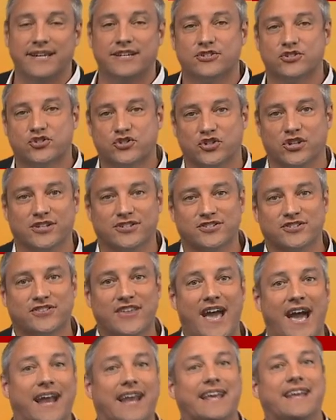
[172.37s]
is just
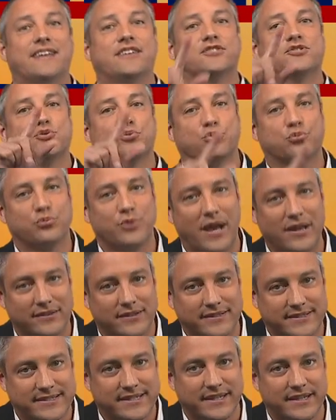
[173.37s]
that. It is
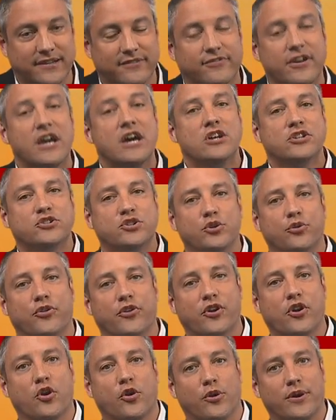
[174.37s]
relative to the
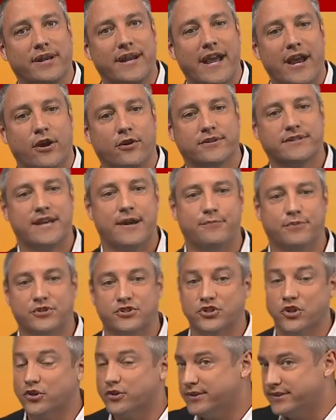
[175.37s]
current air
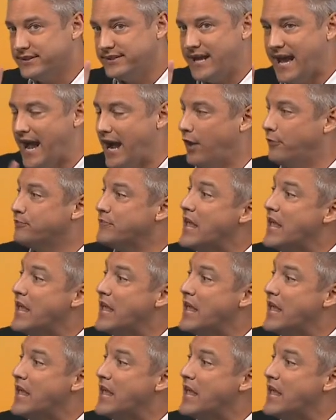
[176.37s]
temperature. Now,